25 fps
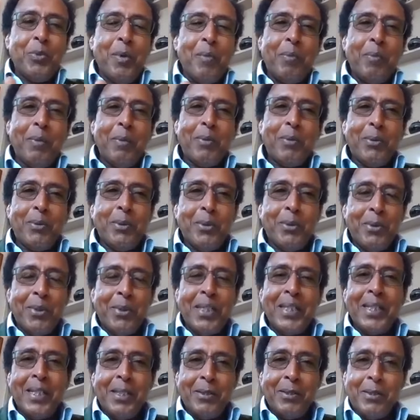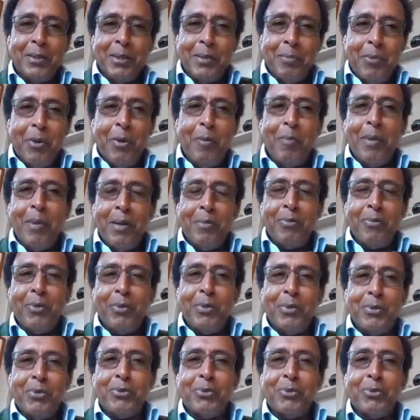where people don't realize the mobile phone